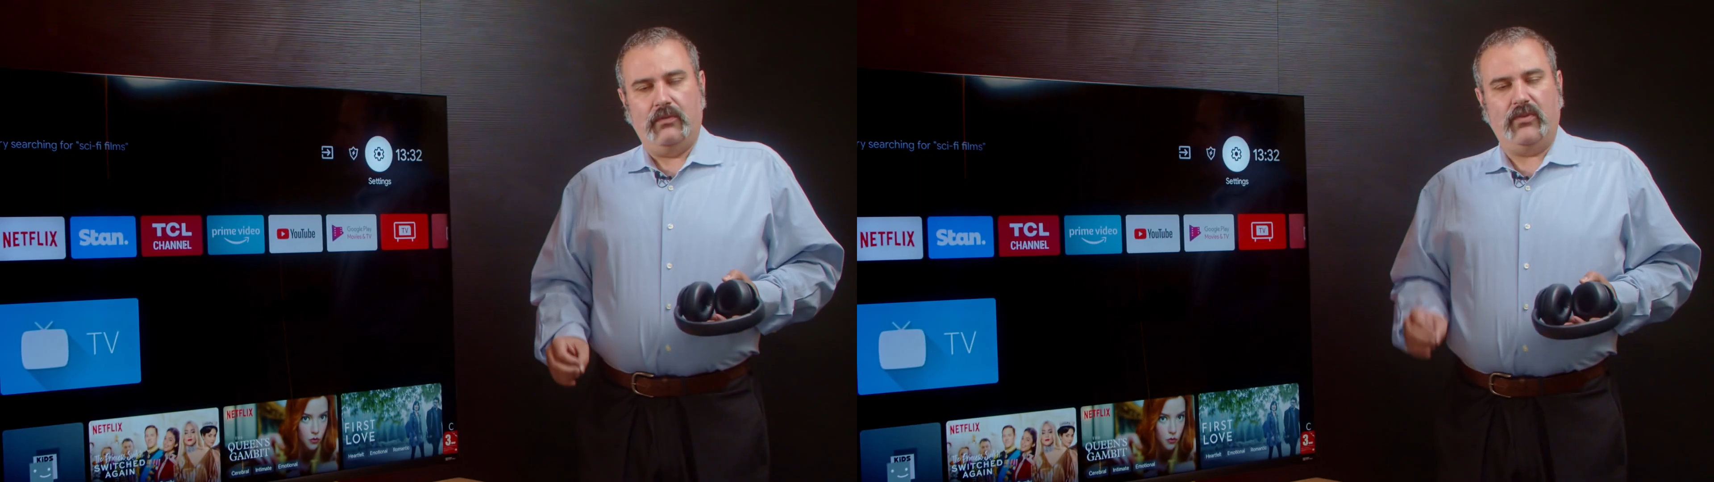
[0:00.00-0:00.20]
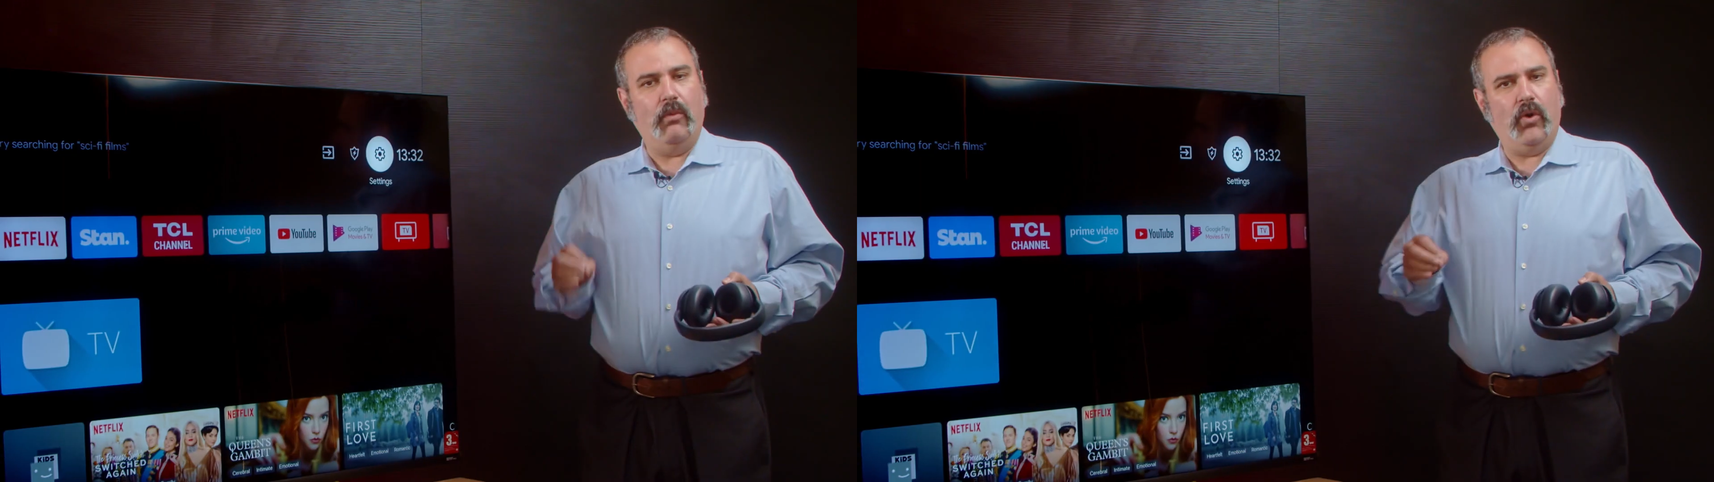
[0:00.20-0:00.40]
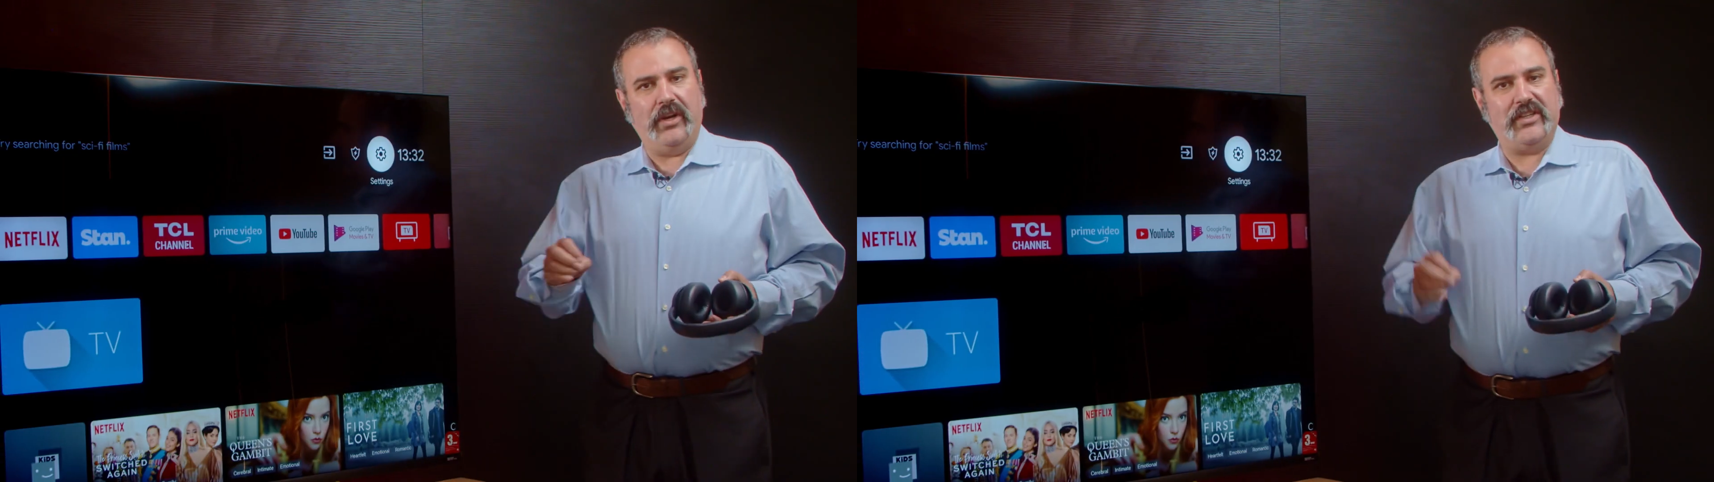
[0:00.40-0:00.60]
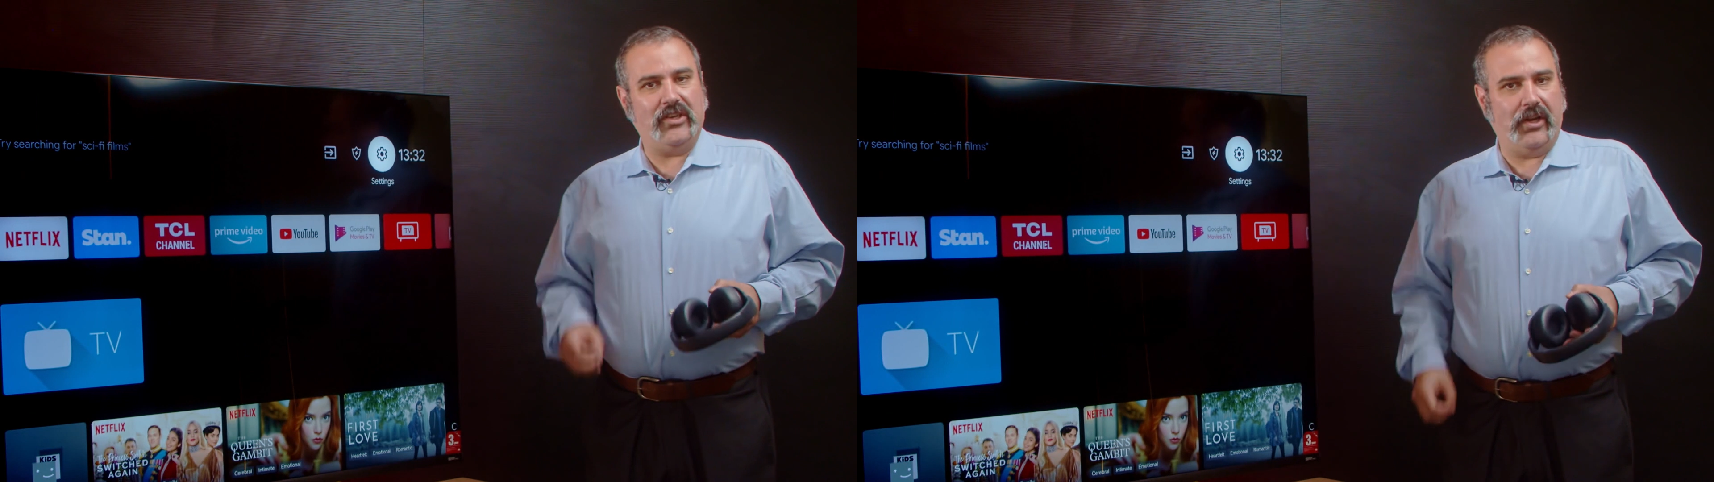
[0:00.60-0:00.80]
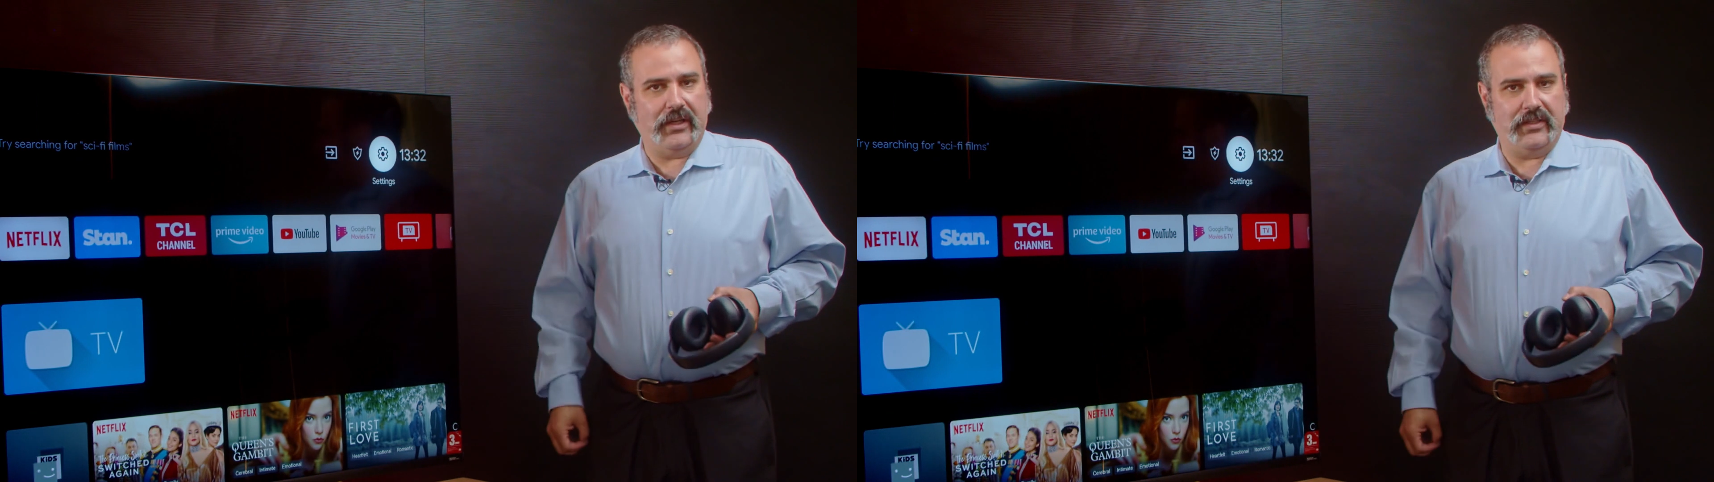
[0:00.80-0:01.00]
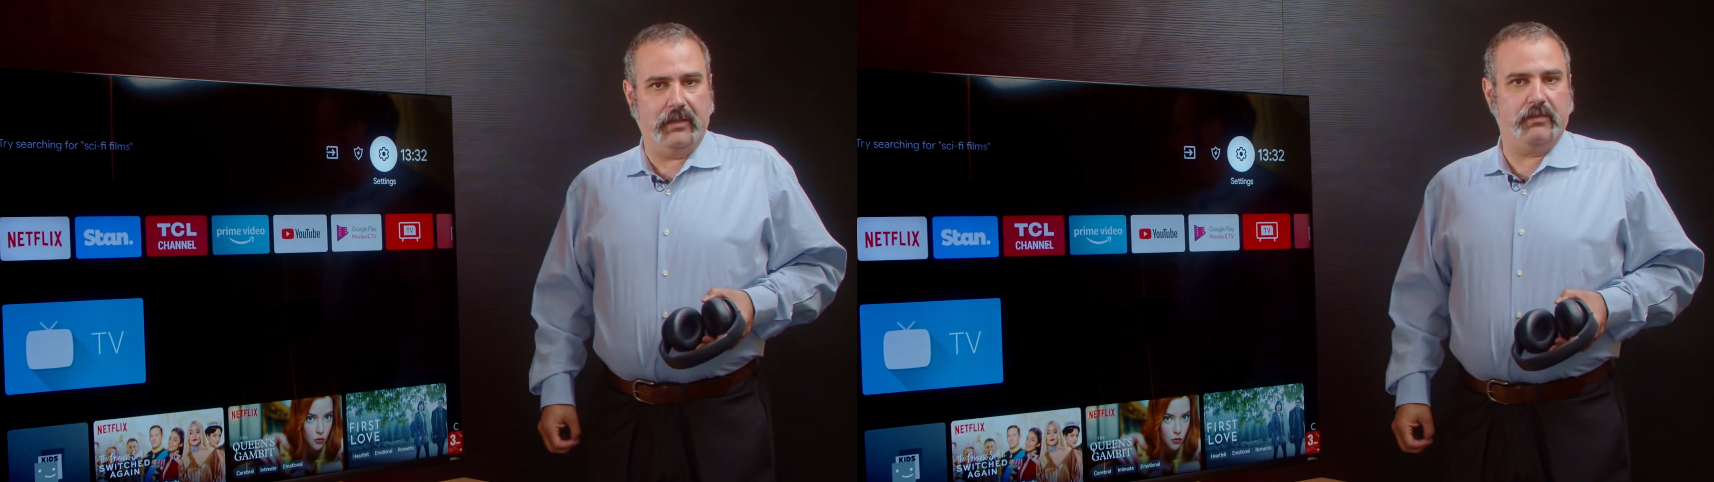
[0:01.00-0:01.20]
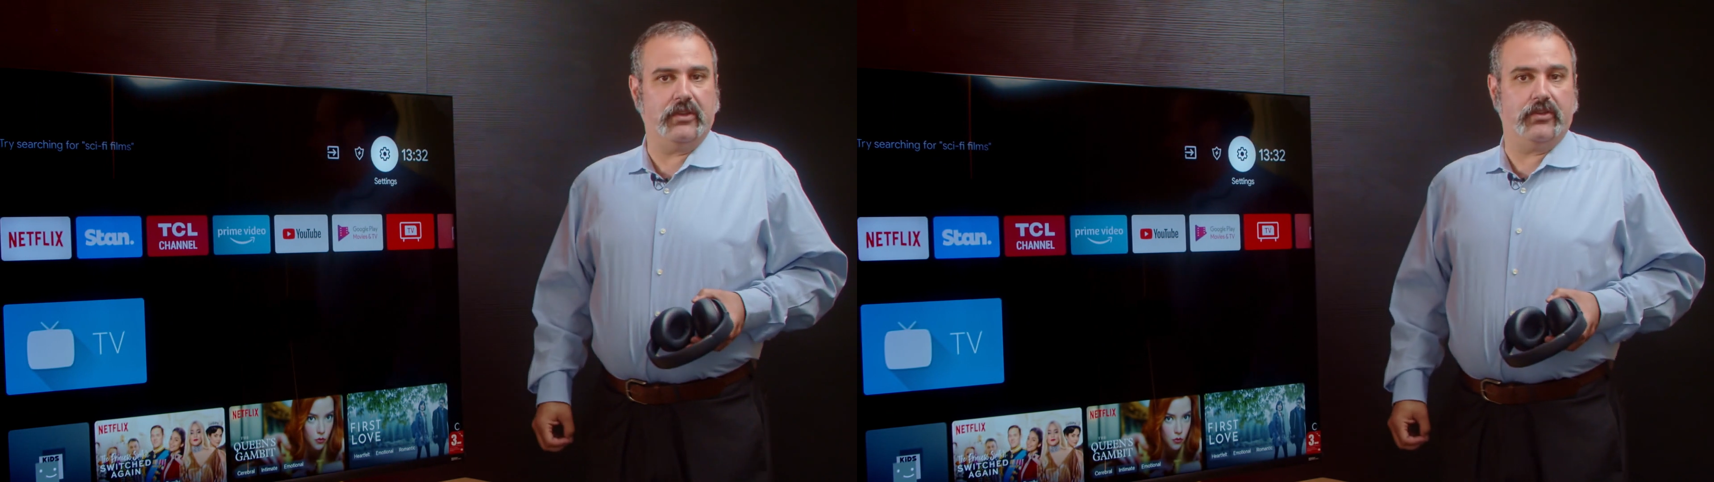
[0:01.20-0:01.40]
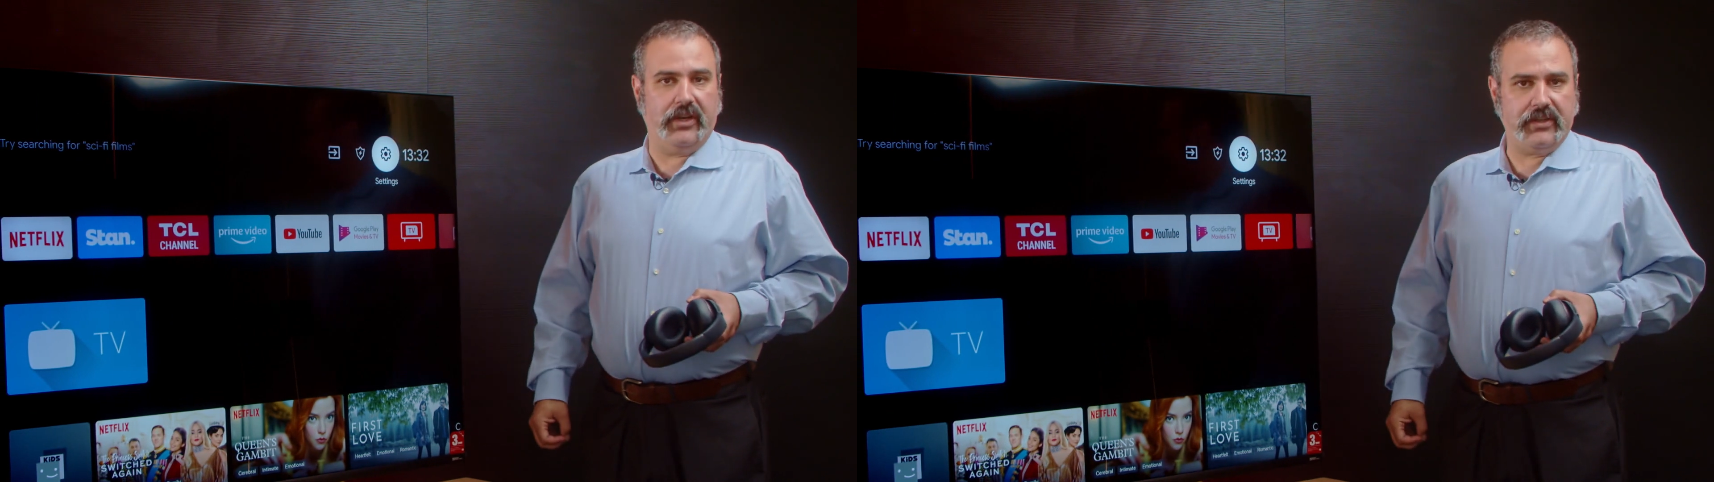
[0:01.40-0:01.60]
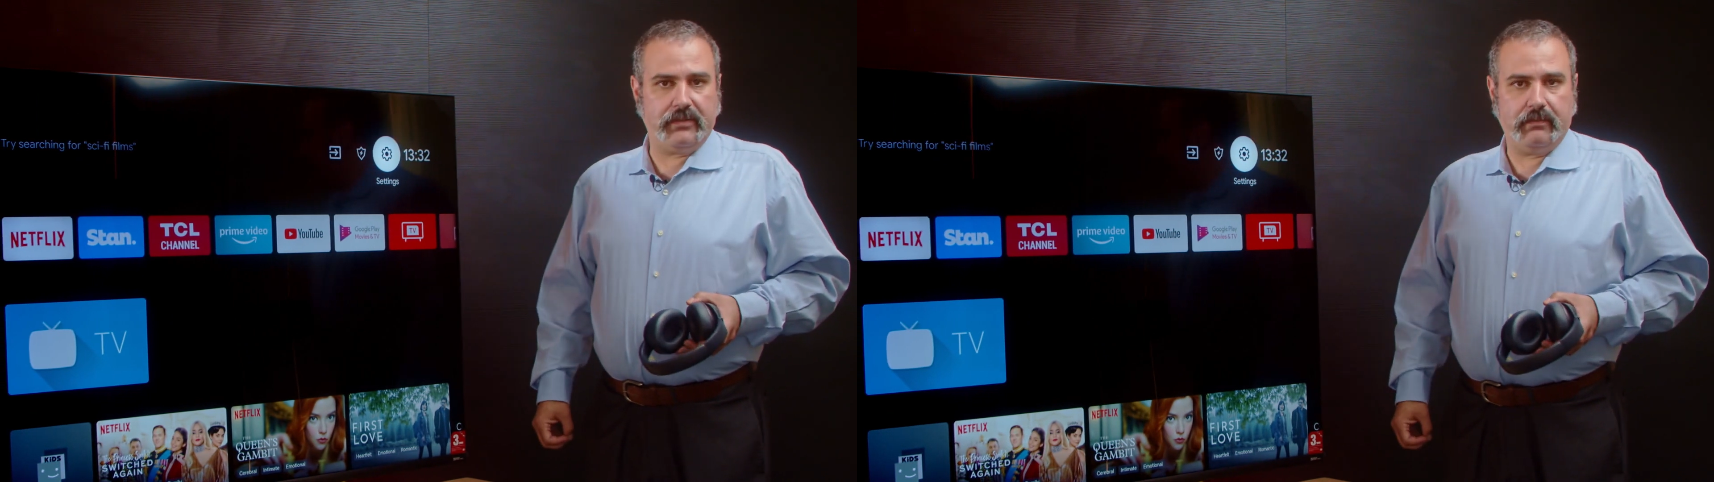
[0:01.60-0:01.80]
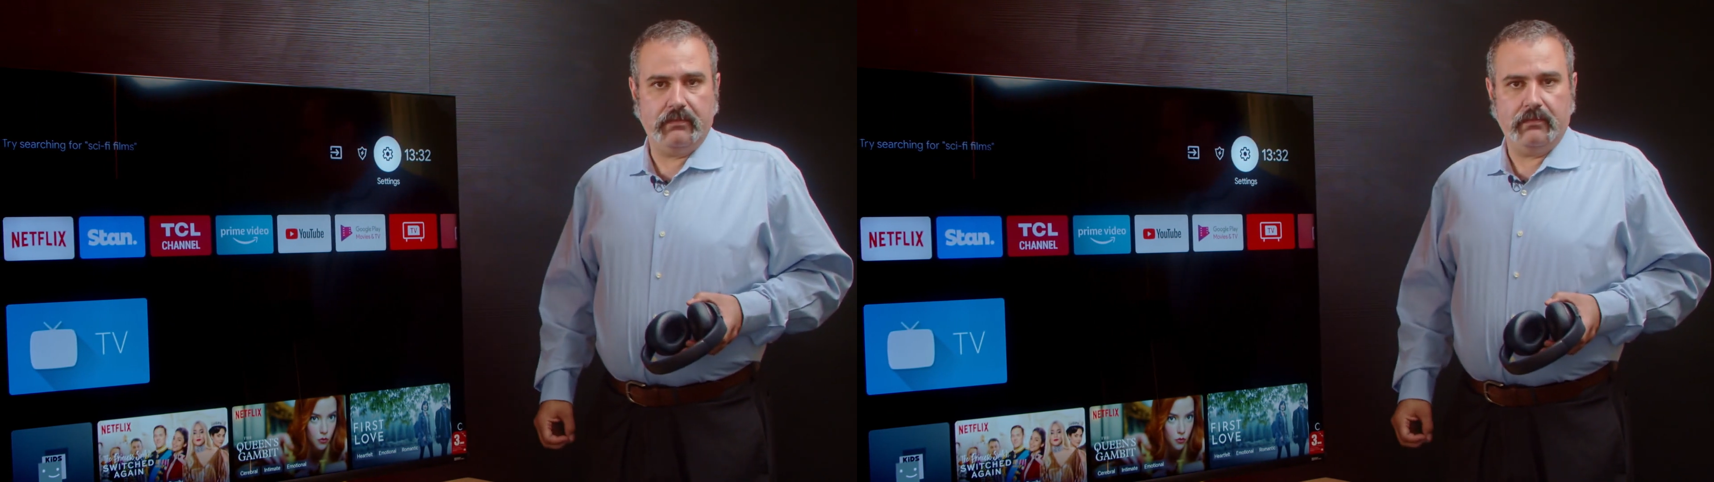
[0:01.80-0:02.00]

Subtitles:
For more exciting tips and tricks,